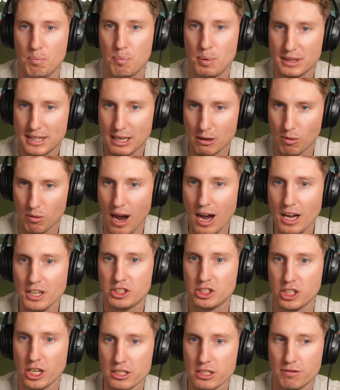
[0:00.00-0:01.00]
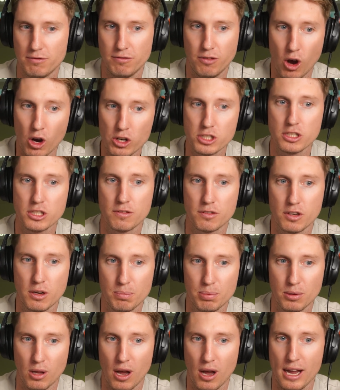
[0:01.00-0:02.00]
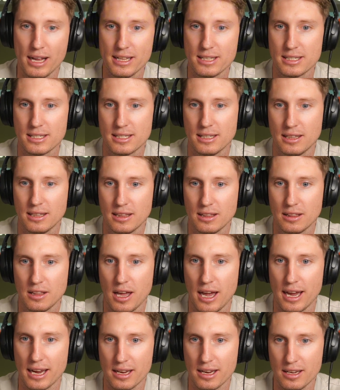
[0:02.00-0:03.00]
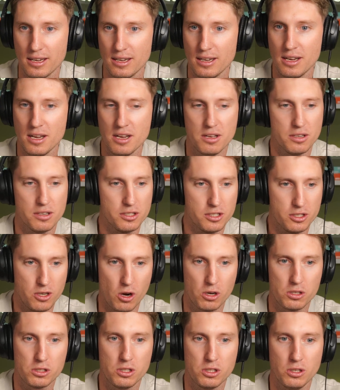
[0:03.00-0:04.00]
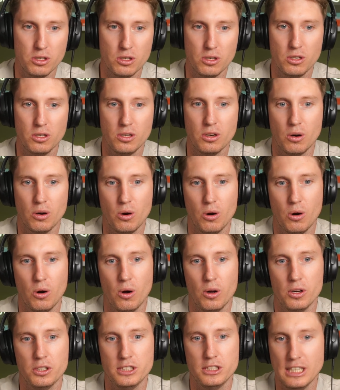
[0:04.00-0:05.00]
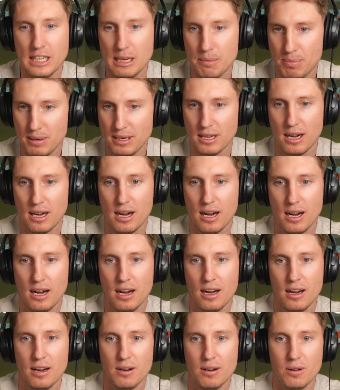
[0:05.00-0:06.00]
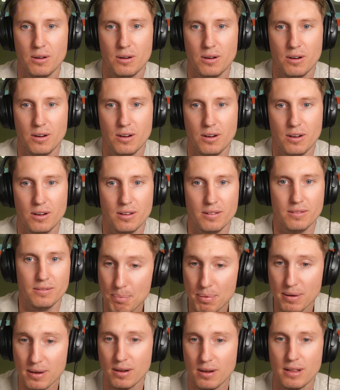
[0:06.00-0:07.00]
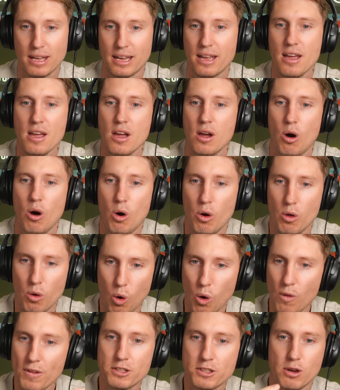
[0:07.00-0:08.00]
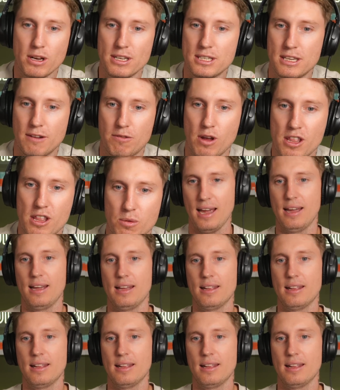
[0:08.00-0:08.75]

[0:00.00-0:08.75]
there are just versions of compliance like SOC 2 or GDPR or like all this crazy stuff around the world.